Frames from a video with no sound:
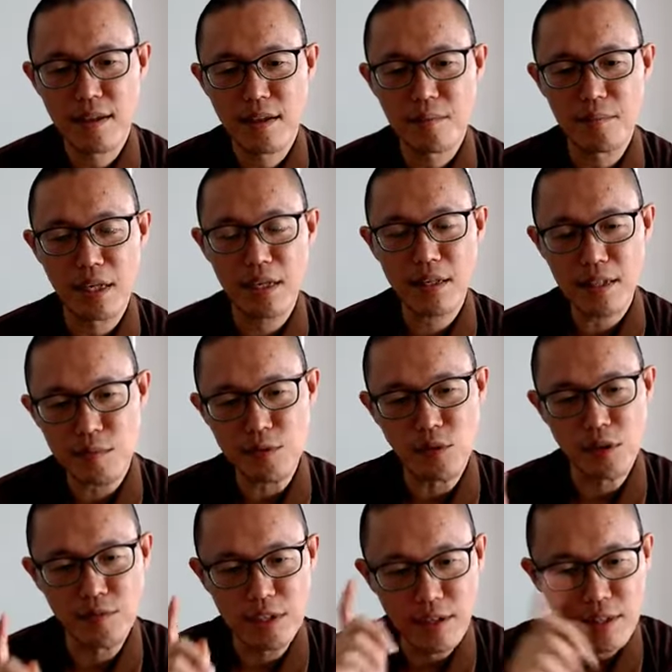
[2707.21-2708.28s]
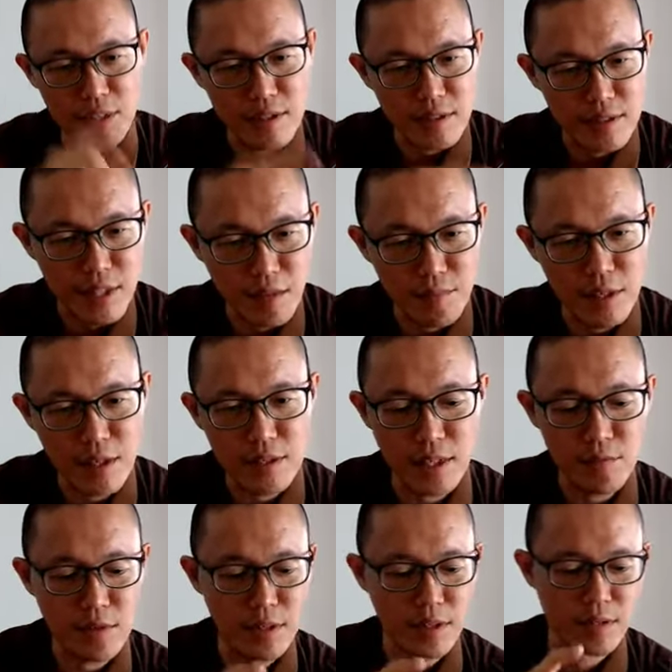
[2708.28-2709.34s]
Many times when we say it's timeless, then
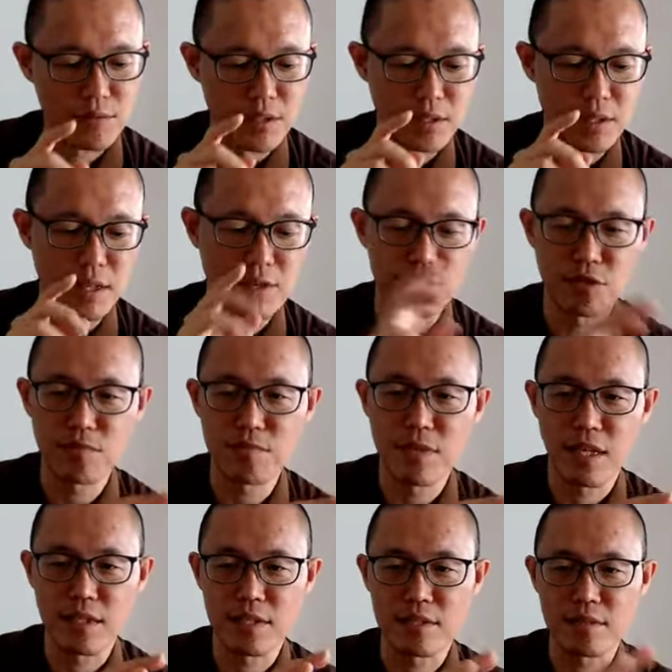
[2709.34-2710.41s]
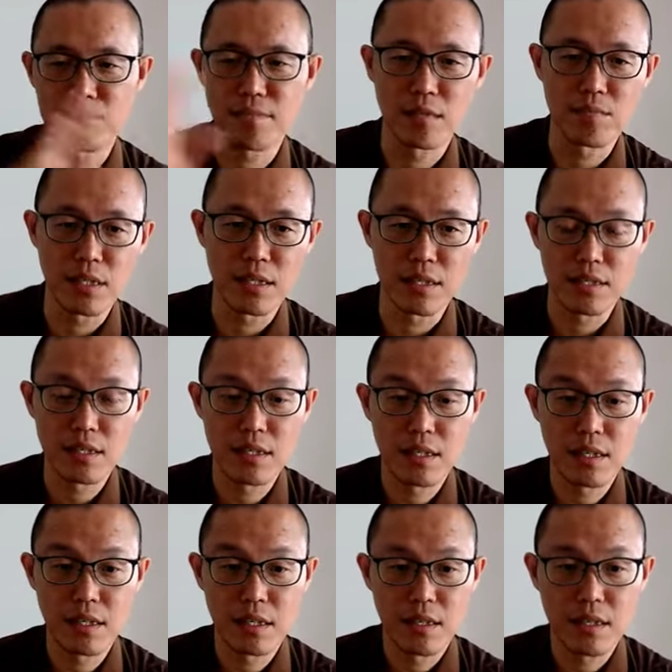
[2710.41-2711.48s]
we assume that it's permanent.
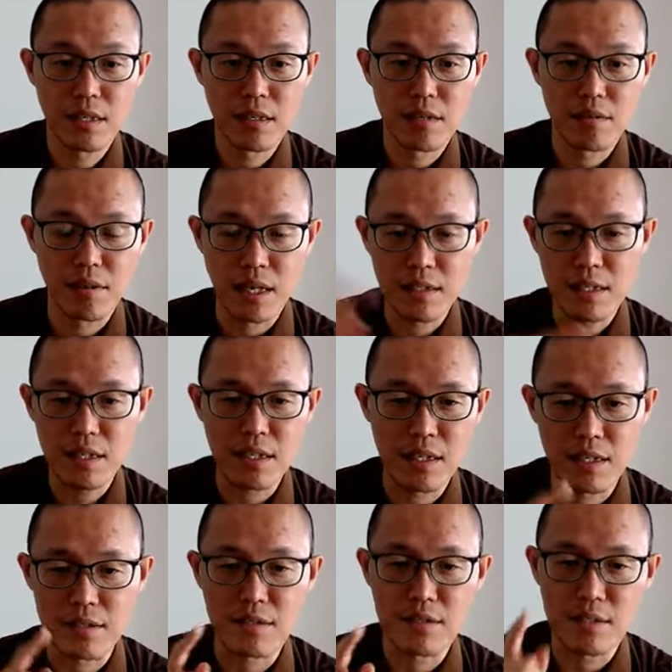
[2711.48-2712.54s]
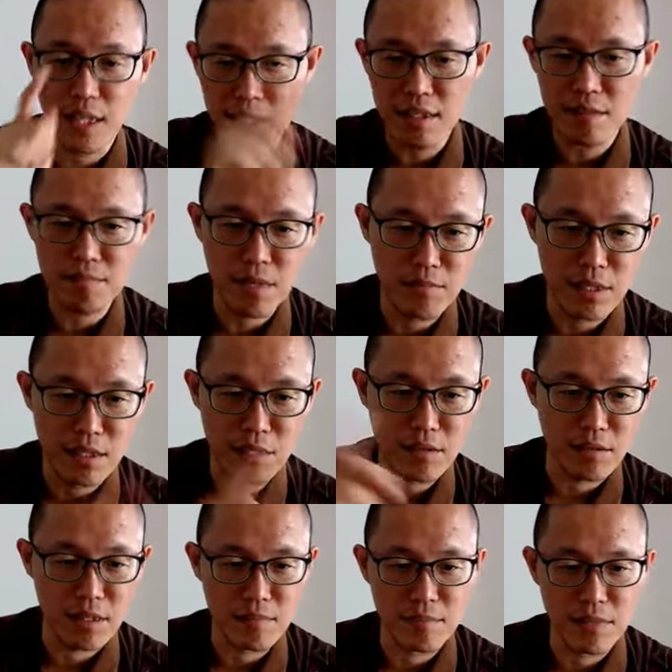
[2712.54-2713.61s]
Rather, it is neither permanent
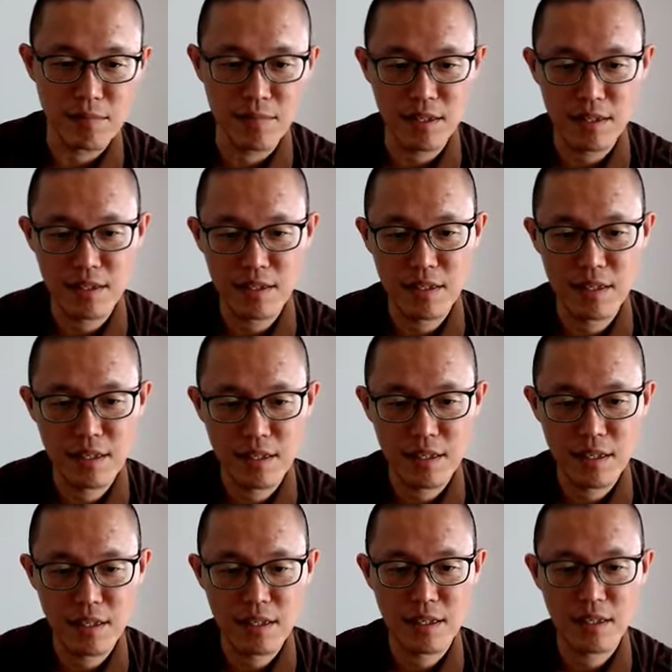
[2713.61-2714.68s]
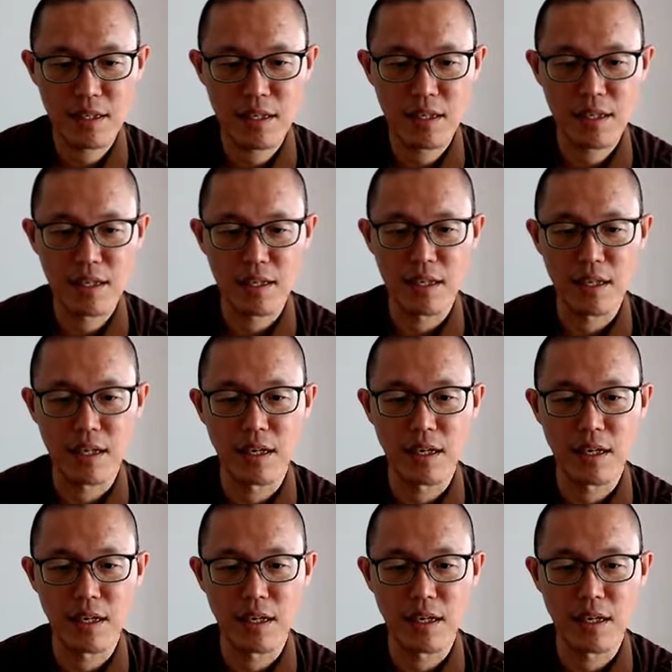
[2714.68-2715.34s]
nor impermanent. Yeah.